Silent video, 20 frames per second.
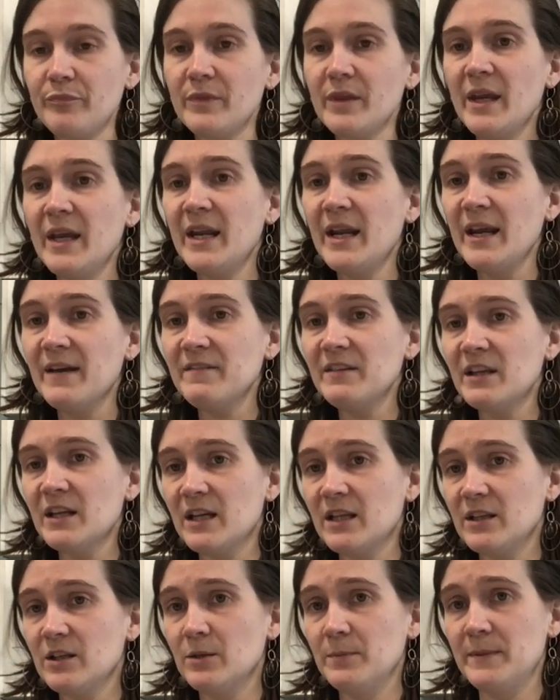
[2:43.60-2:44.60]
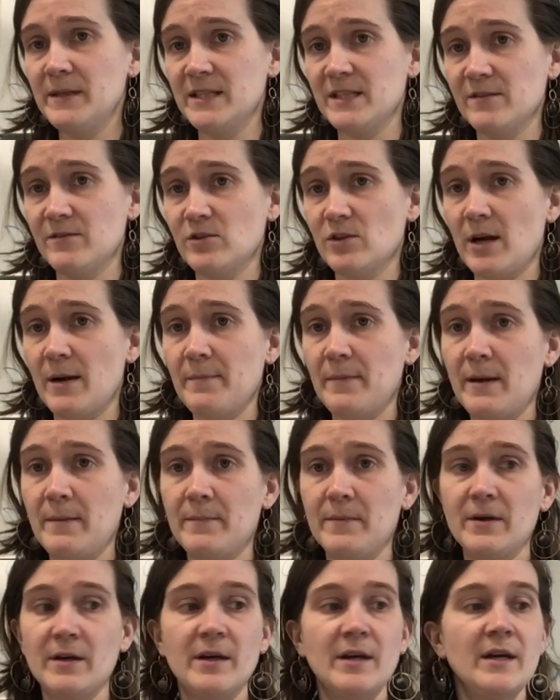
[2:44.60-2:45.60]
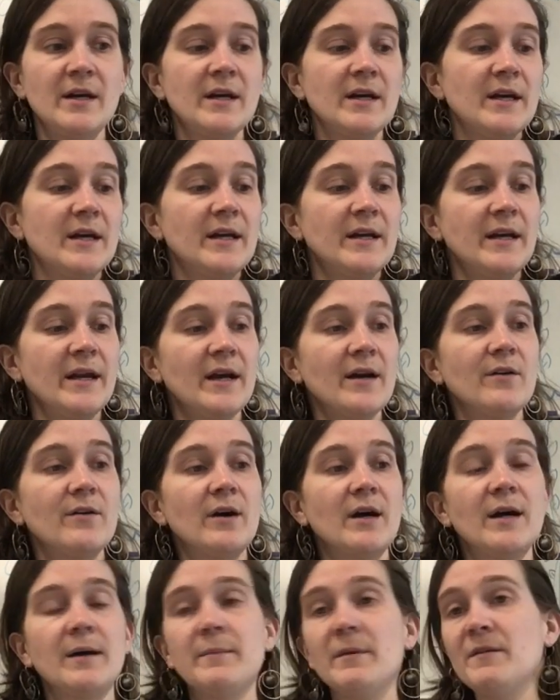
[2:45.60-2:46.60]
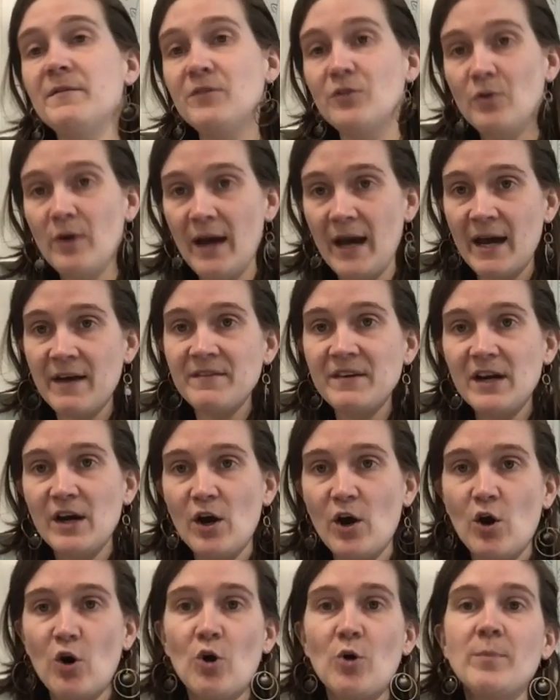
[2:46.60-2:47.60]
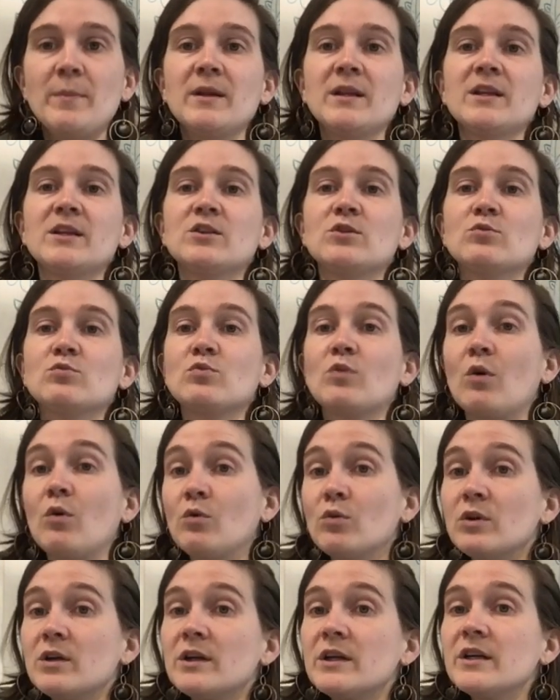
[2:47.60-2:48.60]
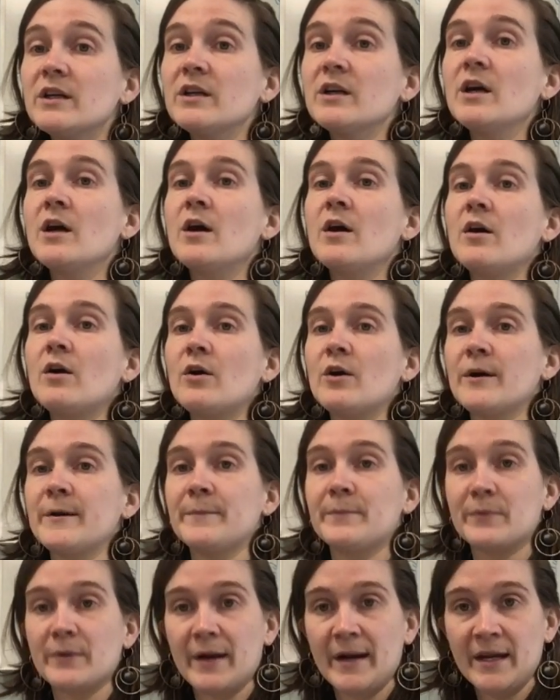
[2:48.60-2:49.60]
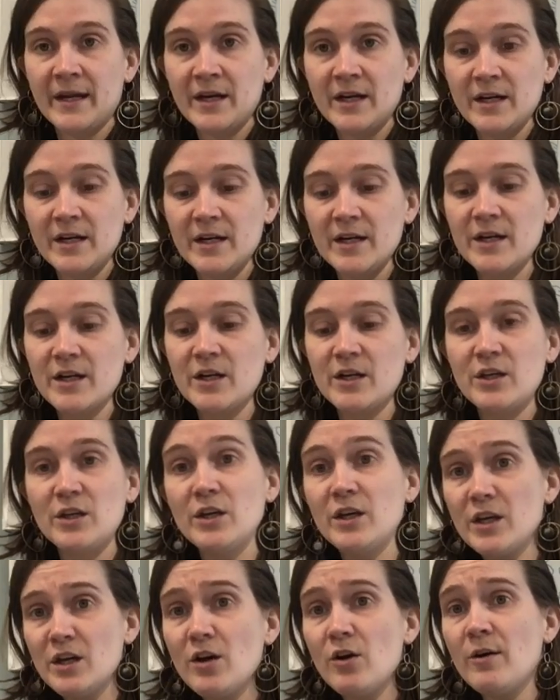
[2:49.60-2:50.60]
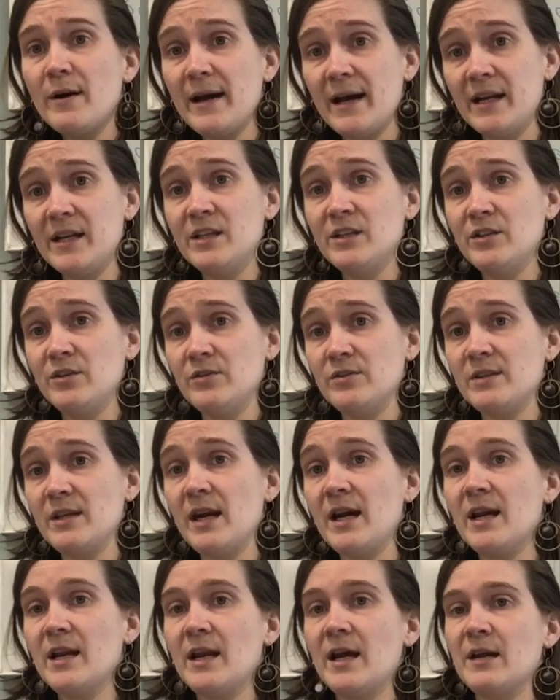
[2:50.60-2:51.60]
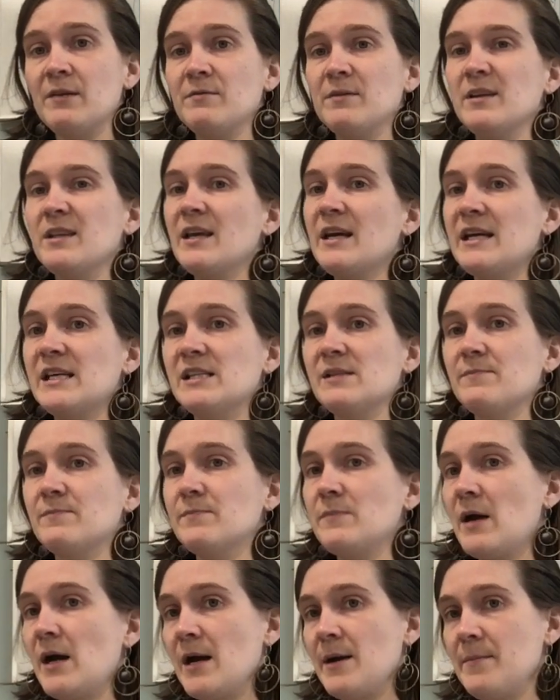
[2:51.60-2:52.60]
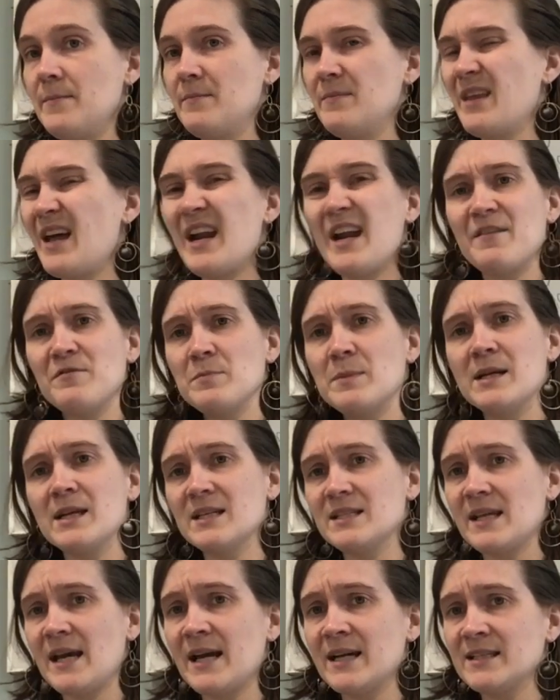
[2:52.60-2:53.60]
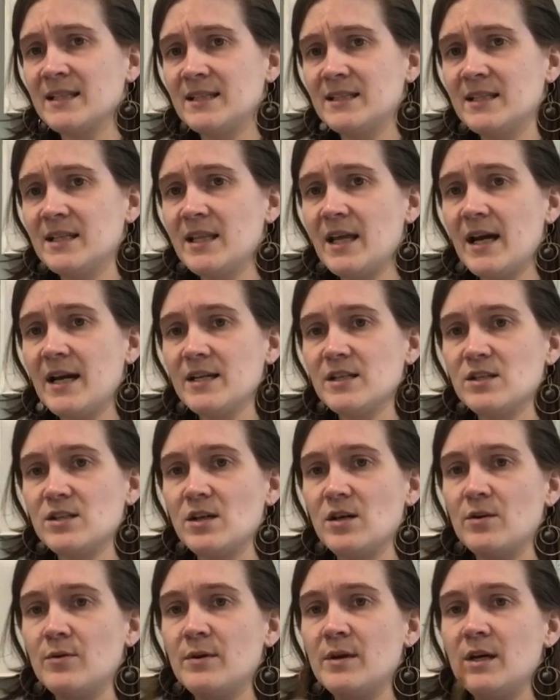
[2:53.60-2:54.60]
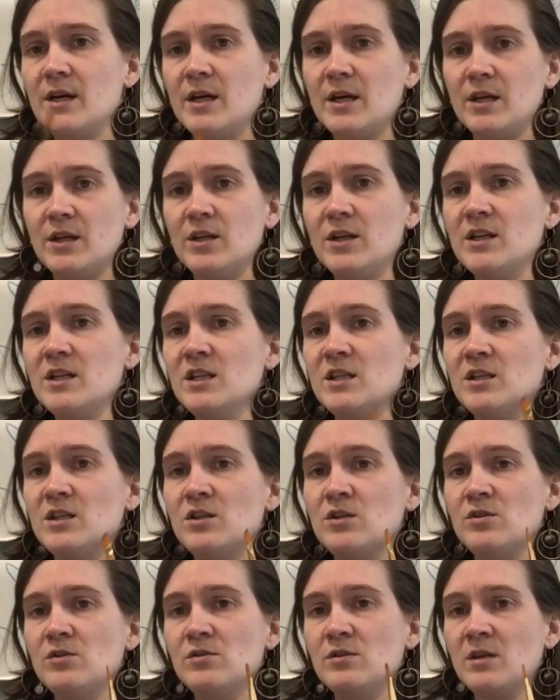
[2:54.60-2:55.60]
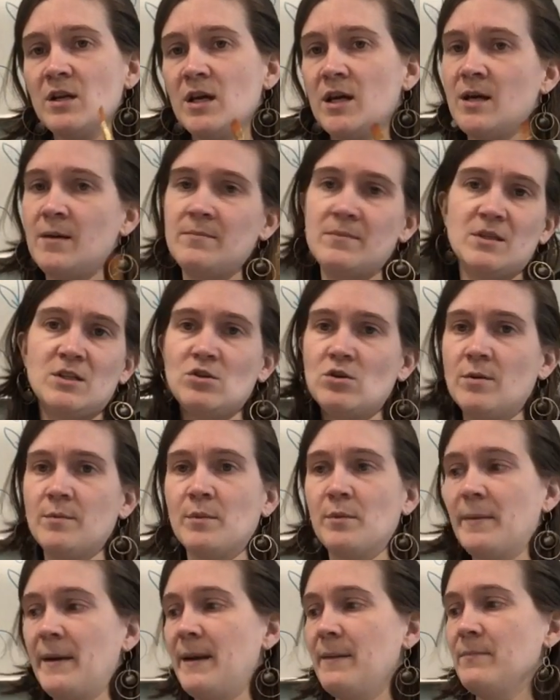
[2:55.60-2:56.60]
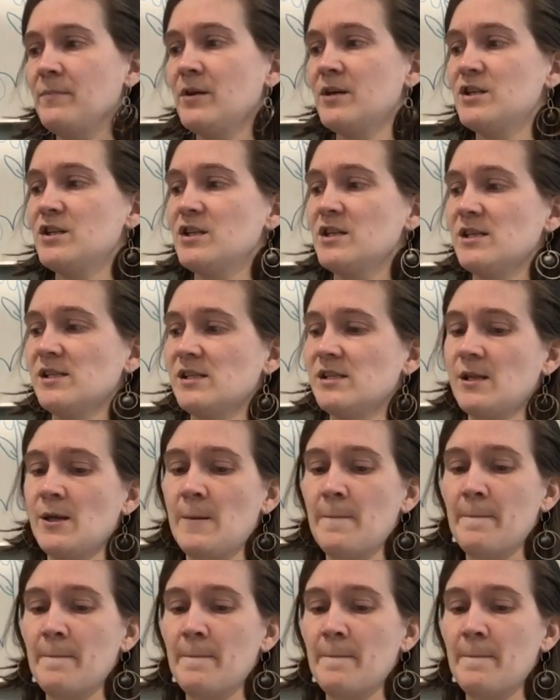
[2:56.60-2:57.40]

And I have like a little piece of scrap paper. Now, if you have at home a little roller or a brayer, you can go ahead and use that. I realize not everybody has access to that, so you can just use just normal paintbrushes.